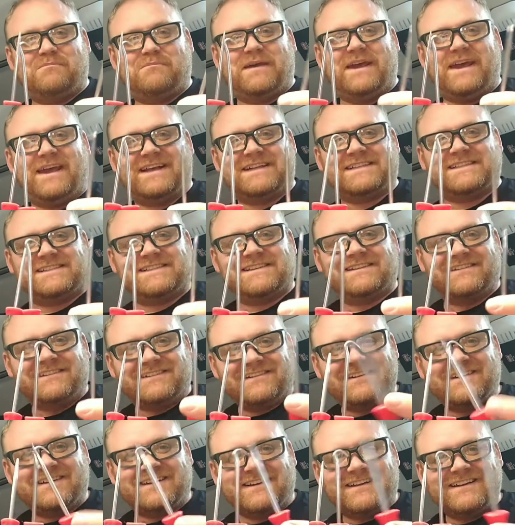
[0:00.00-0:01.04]
picks.
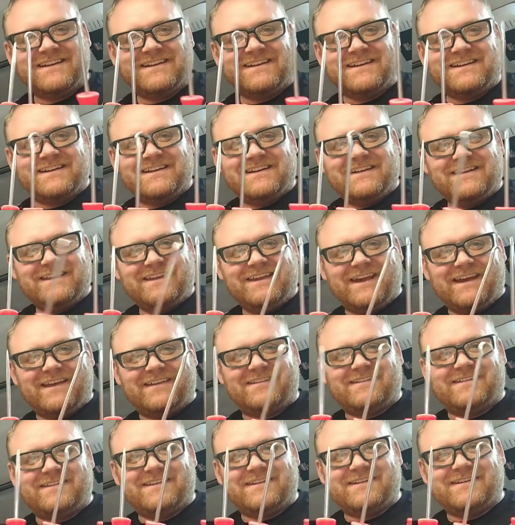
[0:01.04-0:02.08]

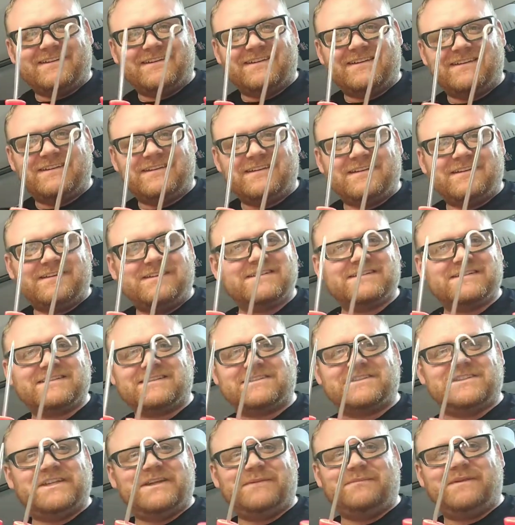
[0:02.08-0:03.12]
Yes, just a
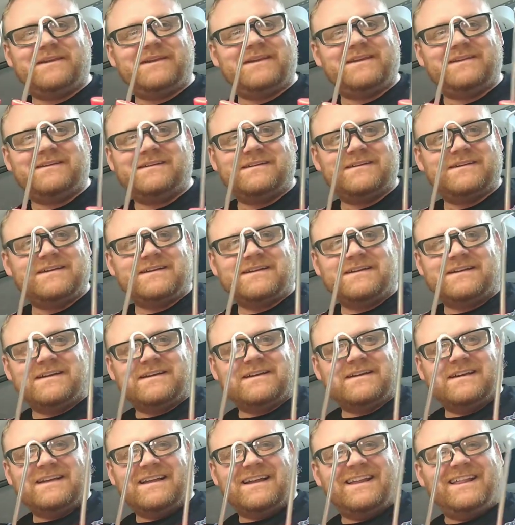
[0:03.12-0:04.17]
cheapie.
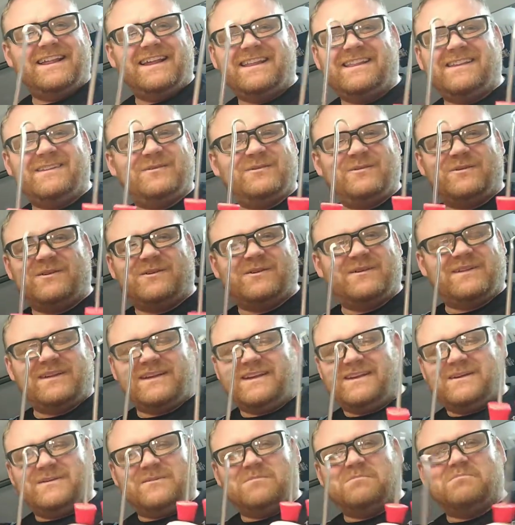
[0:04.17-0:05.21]
I think these were
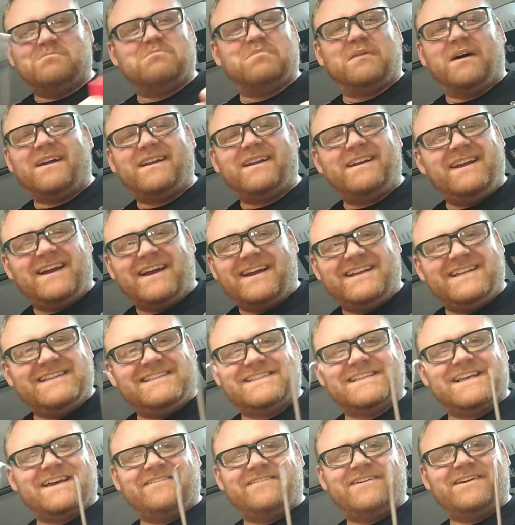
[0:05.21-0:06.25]
like
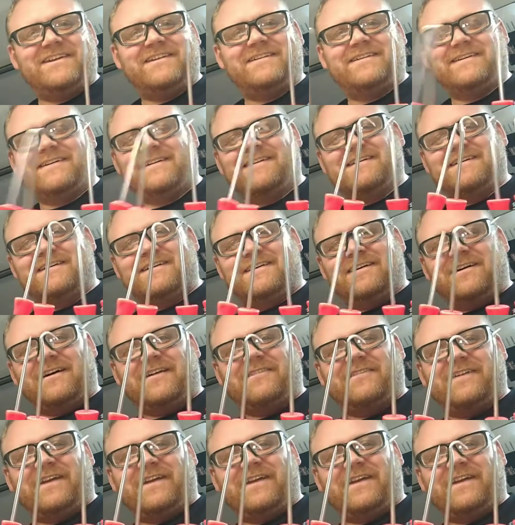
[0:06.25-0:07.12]
$1.97 off